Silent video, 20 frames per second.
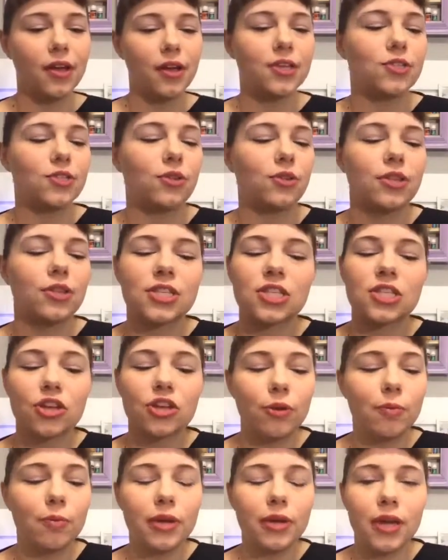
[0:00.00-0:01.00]
So this
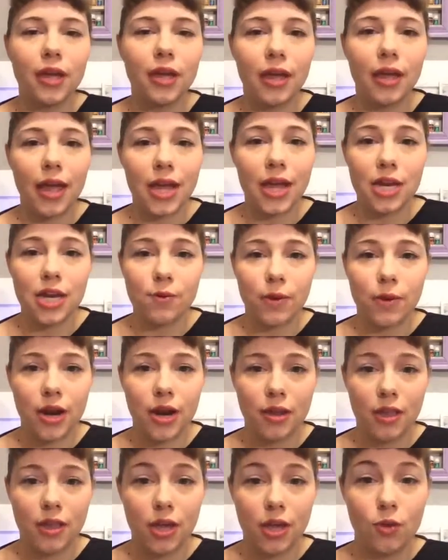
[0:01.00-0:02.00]
could be
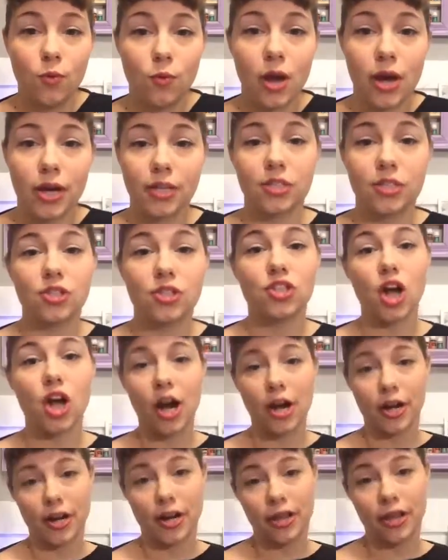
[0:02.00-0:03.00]
anywhere that you want to
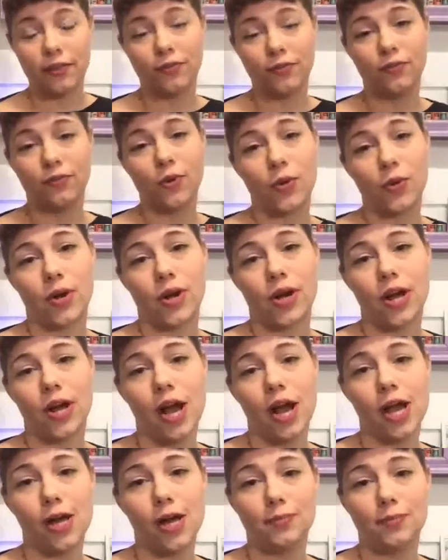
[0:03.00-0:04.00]
target for
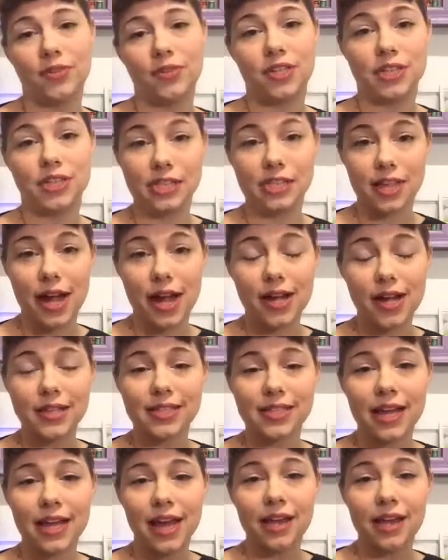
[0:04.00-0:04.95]
the detox.